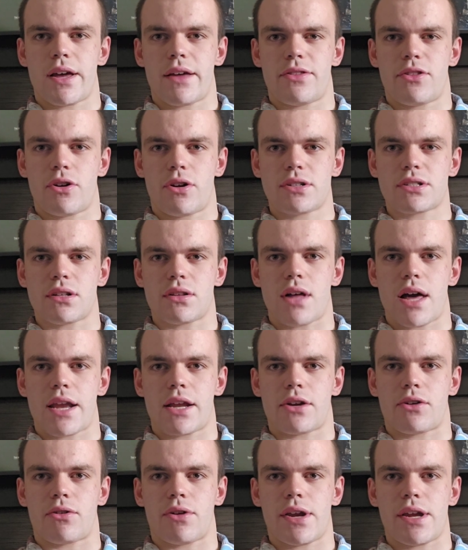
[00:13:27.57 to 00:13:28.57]
there is a lot
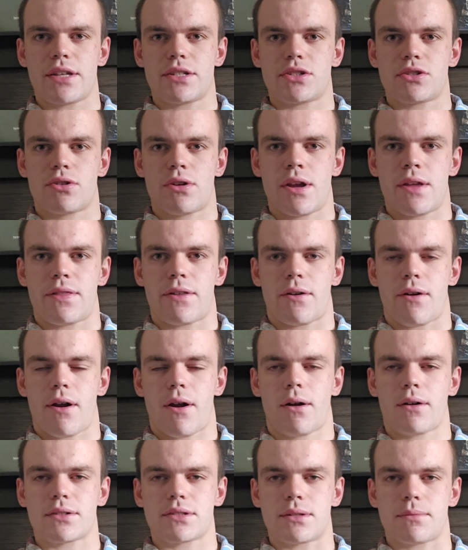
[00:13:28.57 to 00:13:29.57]
of green screen, there
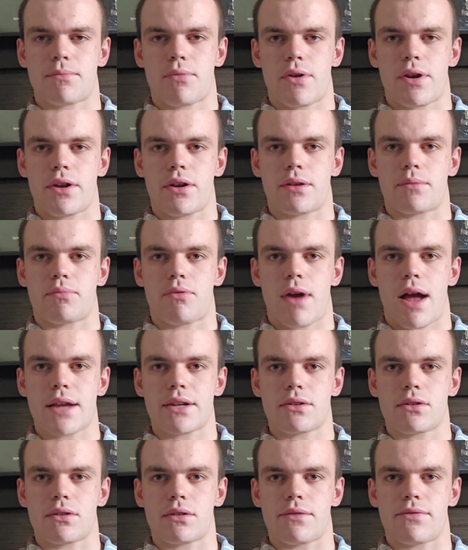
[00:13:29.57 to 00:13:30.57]
are some pretty good
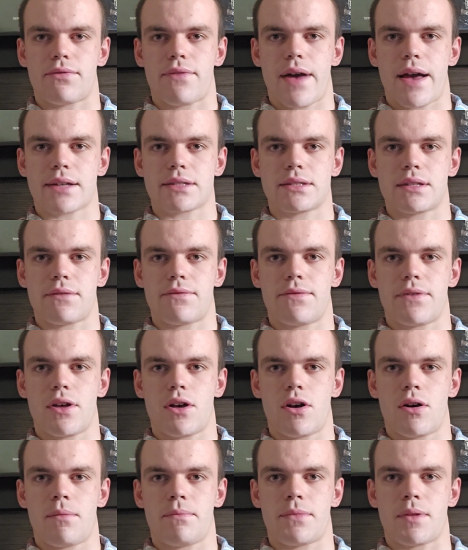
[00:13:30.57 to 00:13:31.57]
practical effects in the
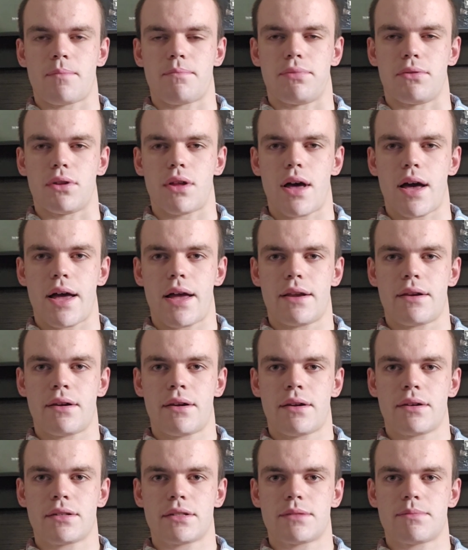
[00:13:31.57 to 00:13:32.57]
film. The blood
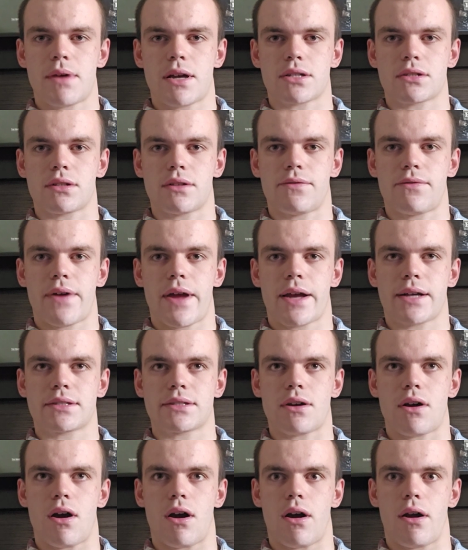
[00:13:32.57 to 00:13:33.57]
special
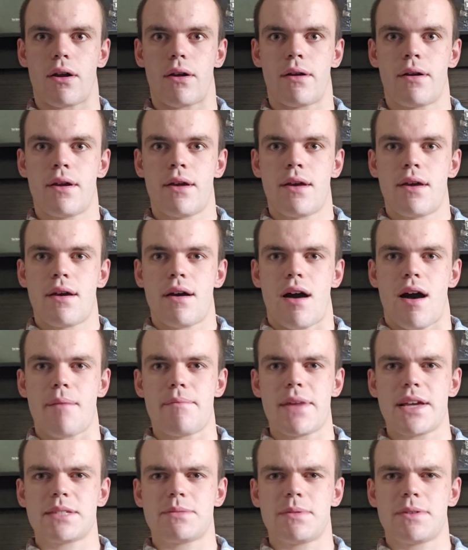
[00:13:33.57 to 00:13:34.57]
effects are a
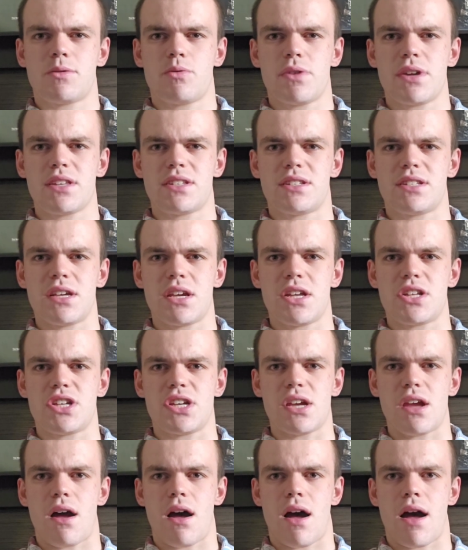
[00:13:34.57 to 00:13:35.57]
mix between
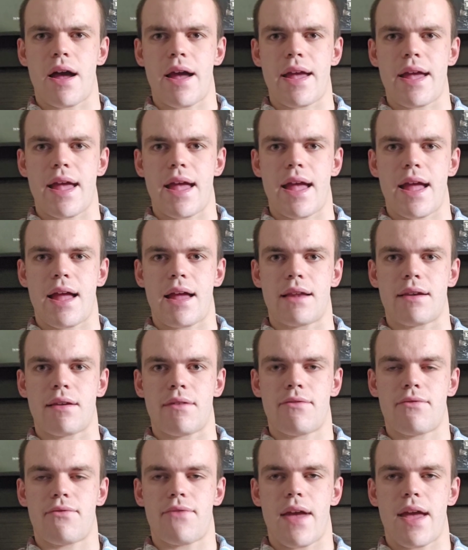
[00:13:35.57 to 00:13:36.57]
CGI
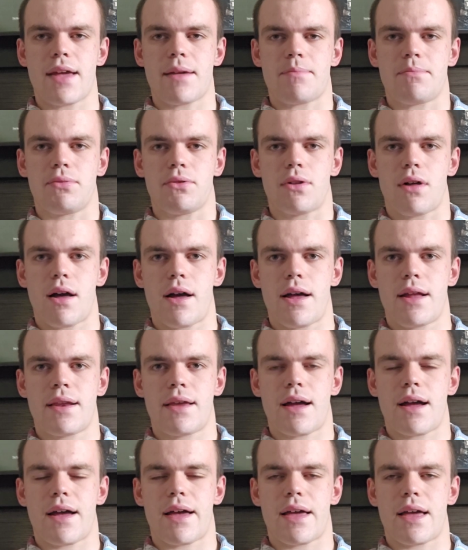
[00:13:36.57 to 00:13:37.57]
and fake
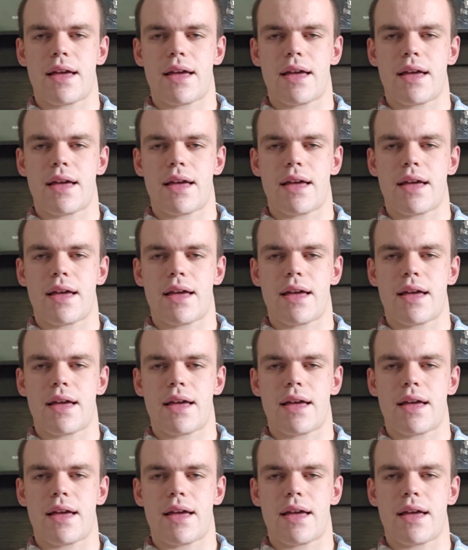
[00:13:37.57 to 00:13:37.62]
blood,